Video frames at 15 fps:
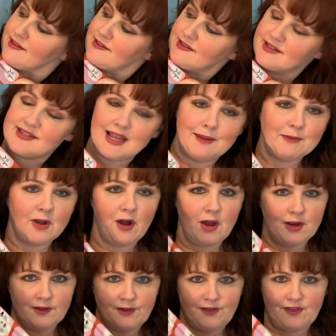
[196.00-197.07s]
It's in the same
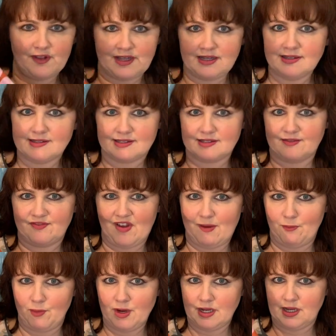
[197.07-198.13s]
kind of fleece
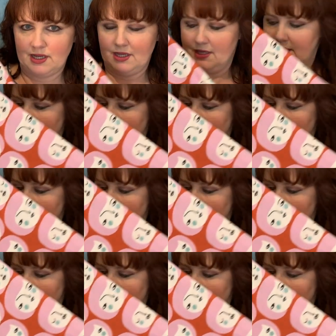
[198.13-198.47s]
fabric.